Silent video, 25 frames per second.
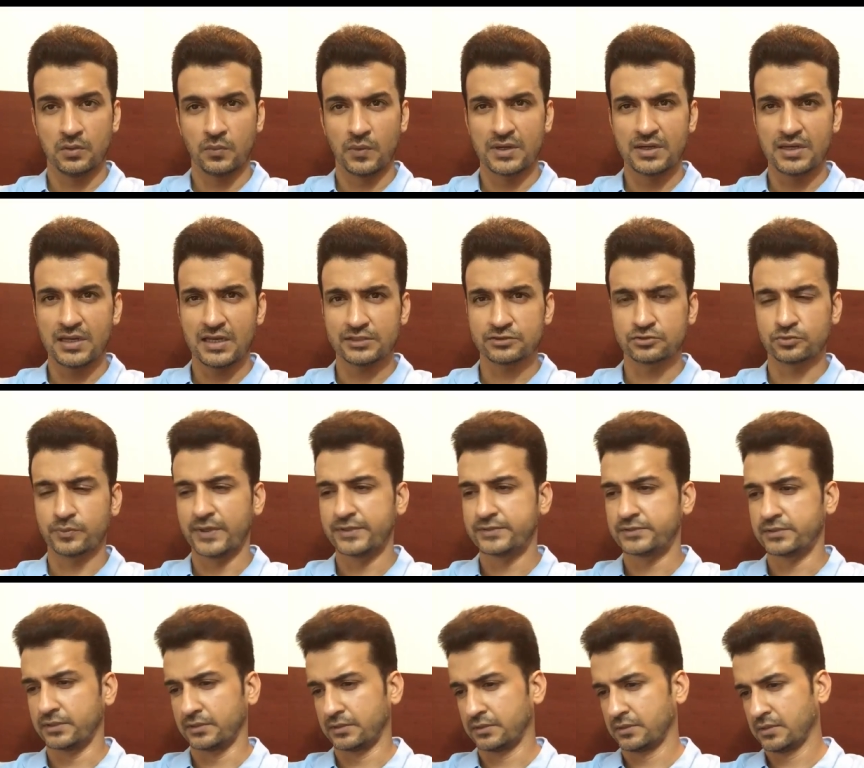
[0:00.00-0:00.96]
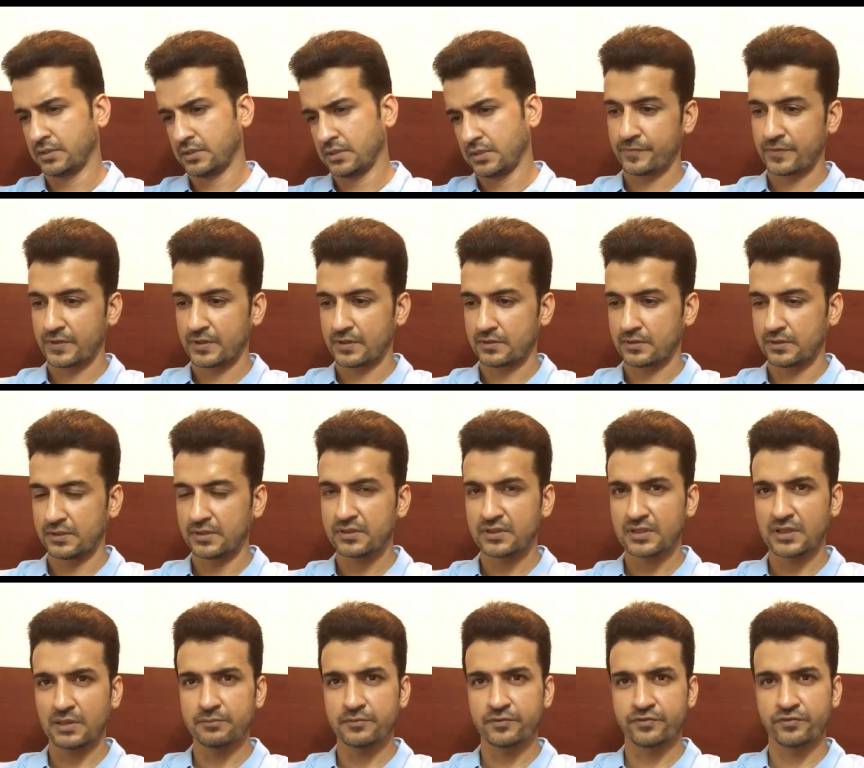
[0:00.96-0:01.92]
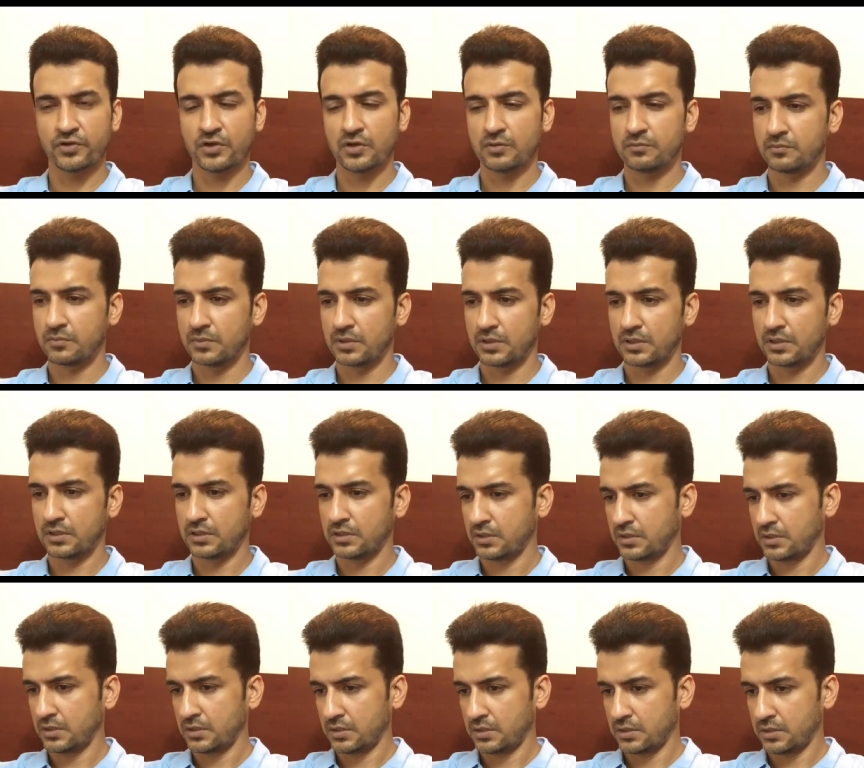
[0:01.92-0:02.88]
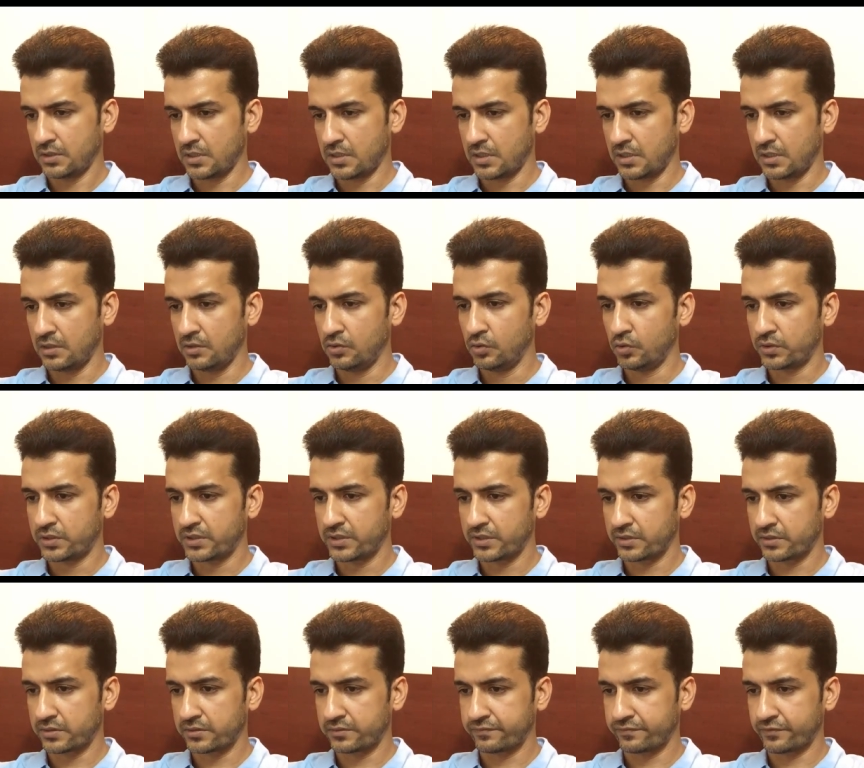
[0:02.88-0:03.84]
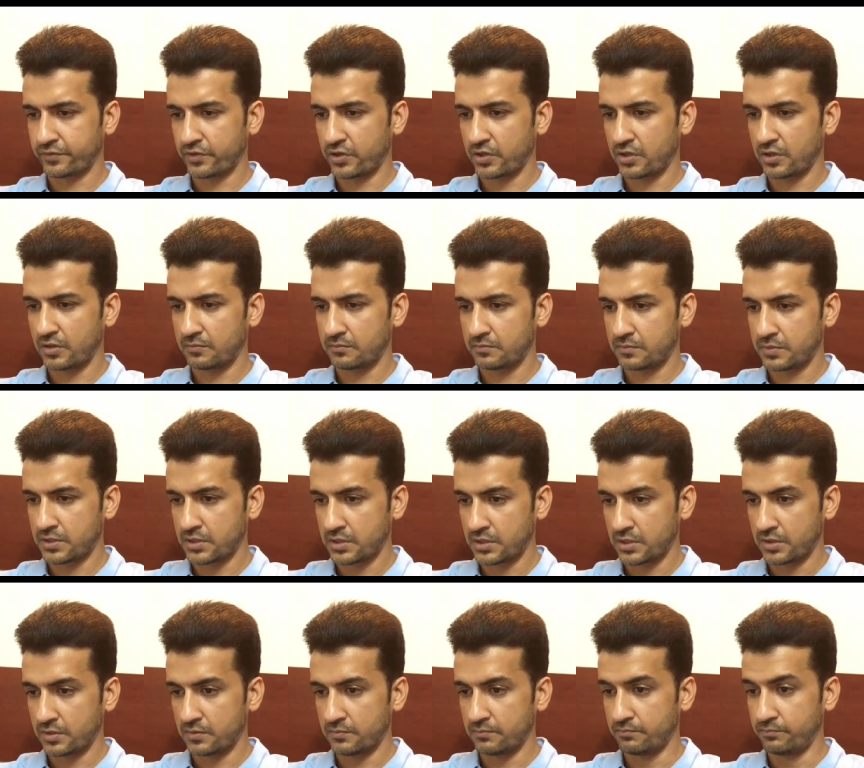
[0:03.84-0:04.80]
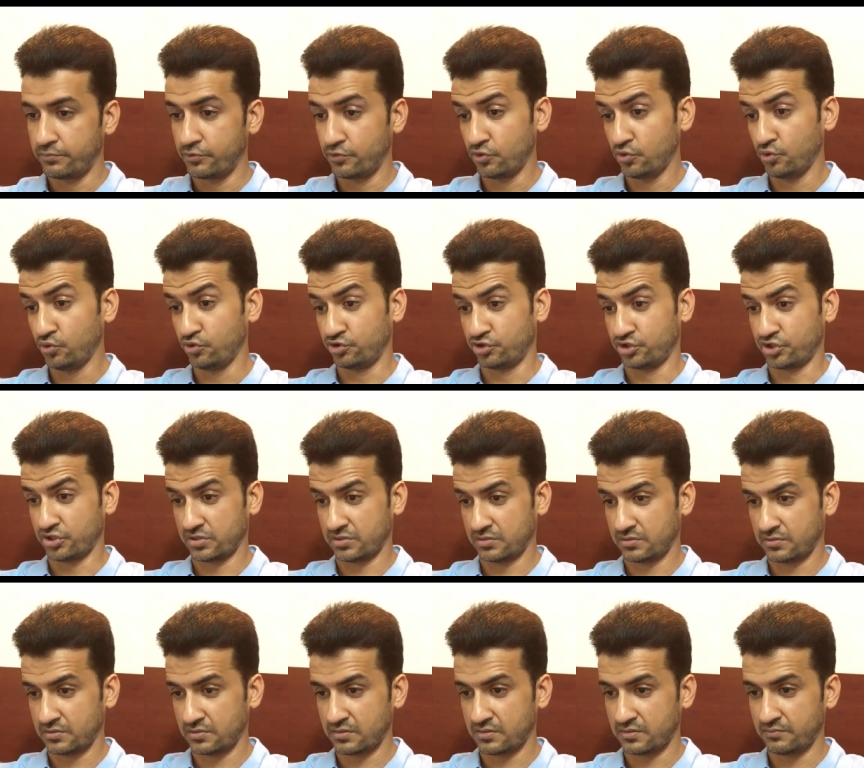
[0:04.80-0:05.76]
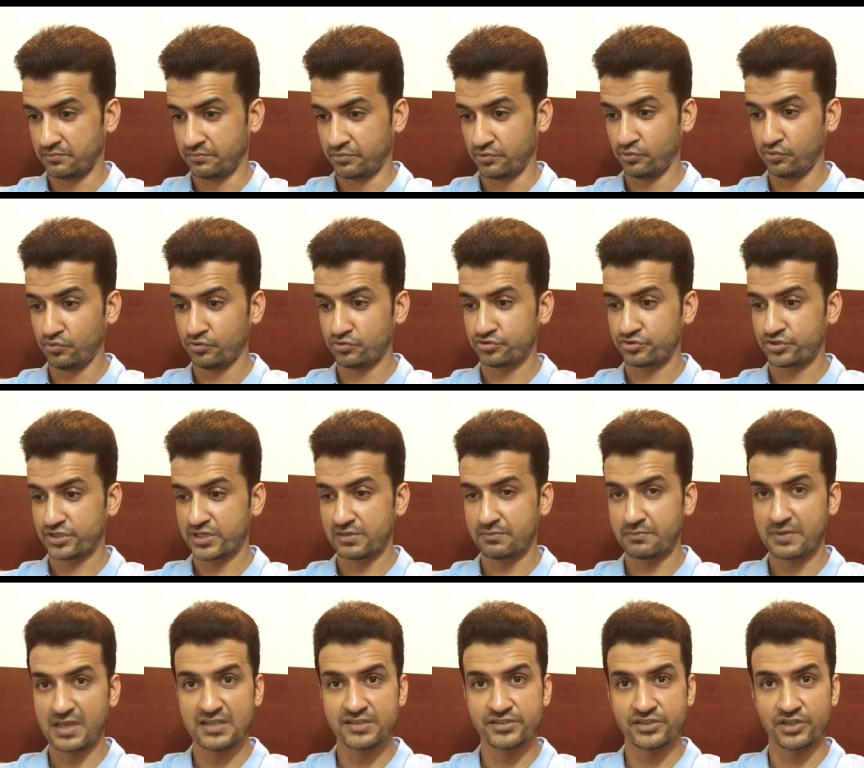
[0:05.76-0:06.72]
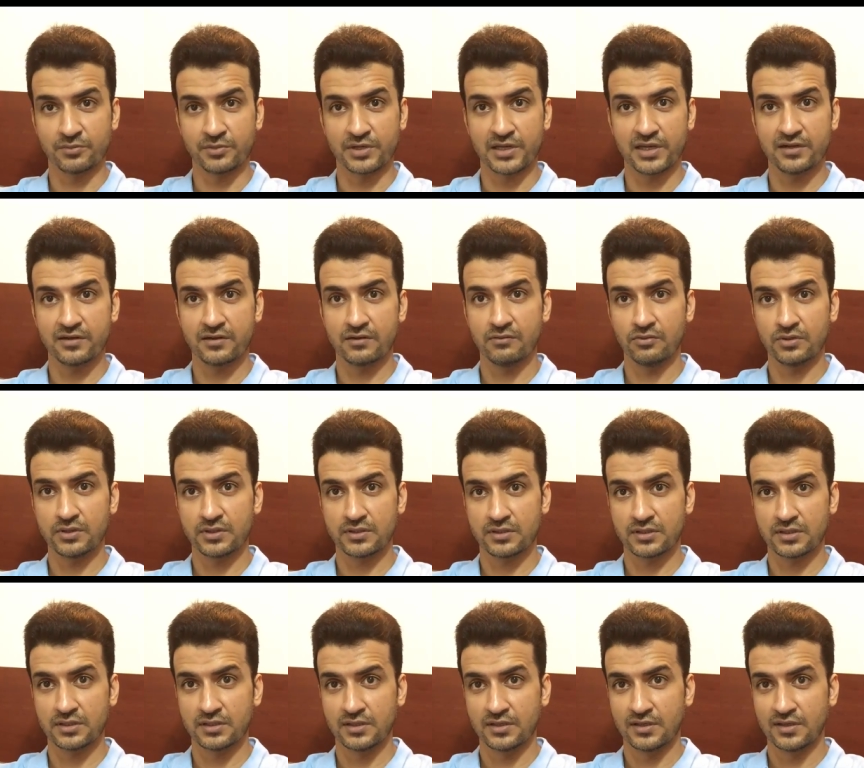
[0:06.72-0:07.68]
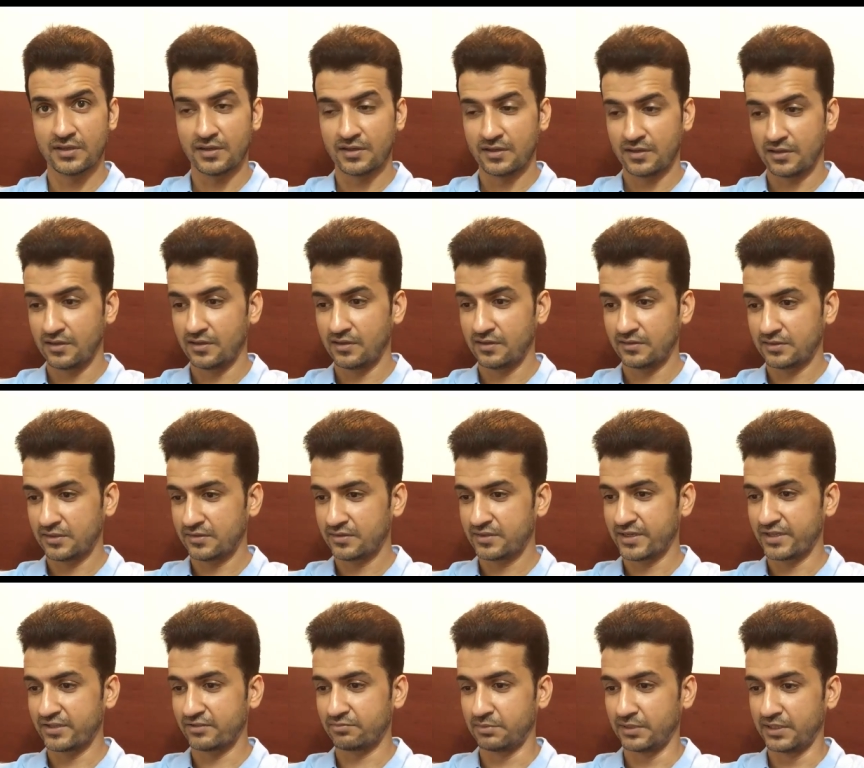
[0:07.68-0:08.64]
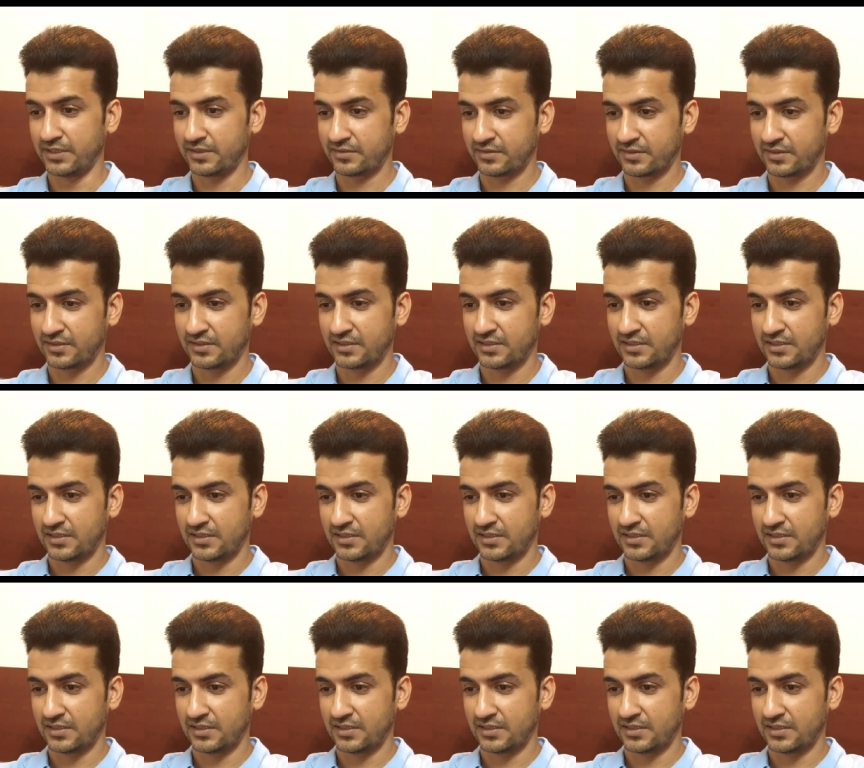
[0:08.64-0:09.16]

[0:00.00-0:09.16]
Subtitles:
One last question. So this comes from Lucas from Bruges. Bruges in Belgium, right, Lucas? That's a nice place.